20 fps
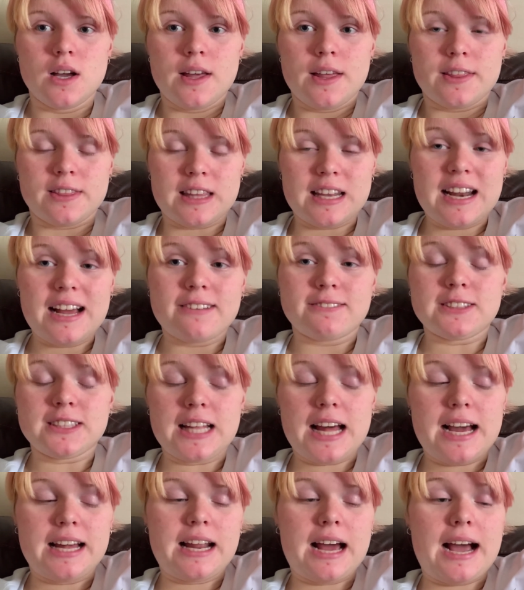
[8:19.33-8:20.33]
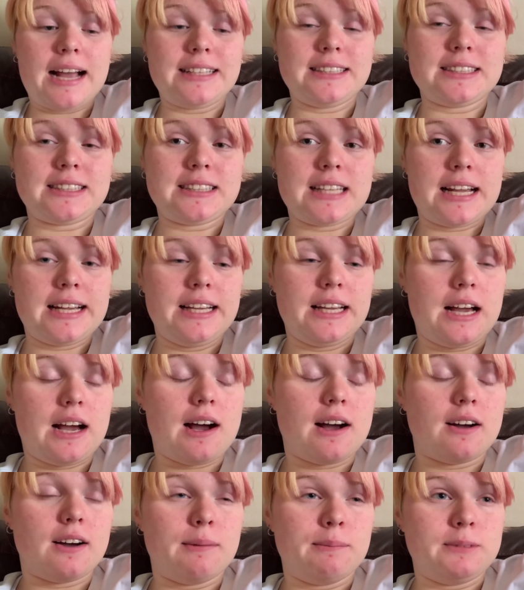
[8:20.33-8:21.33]
after that, I decided,
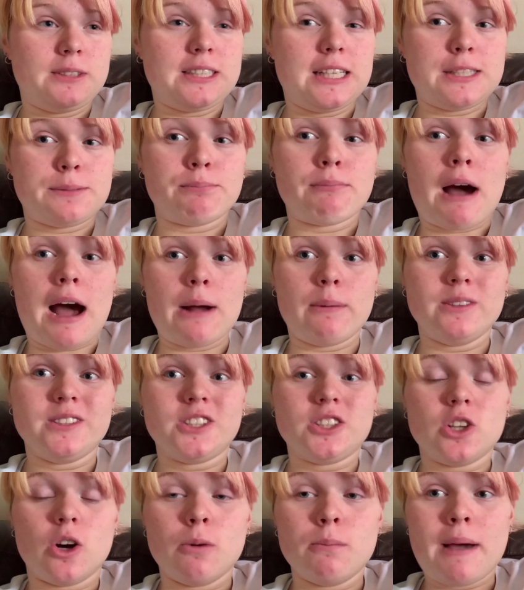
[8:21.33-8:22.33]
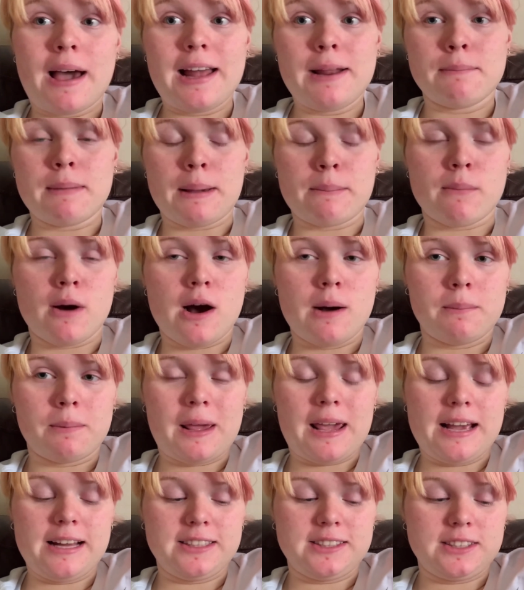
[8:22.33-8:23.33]
since I was so mad at my mom
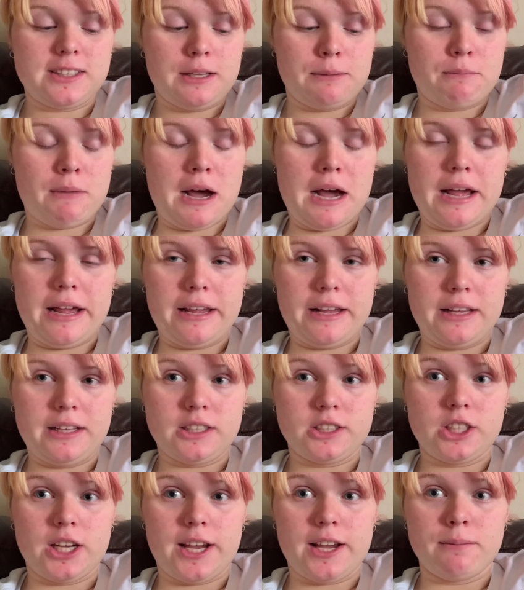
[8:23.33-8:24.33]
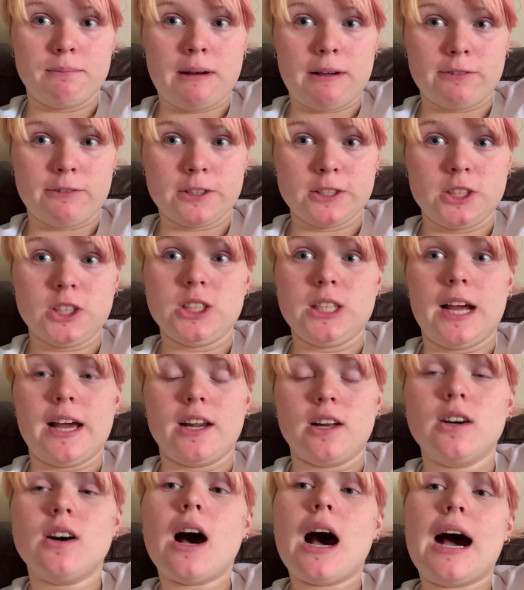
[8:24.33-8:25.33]
canceling my first
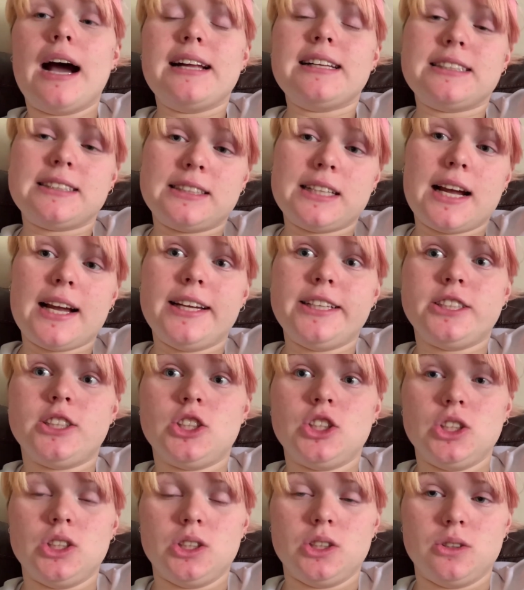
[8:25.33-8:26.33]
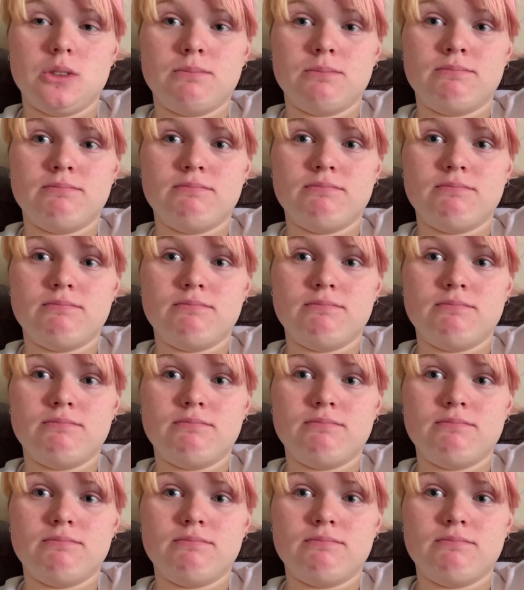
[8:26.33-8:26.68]
channel, I decided to,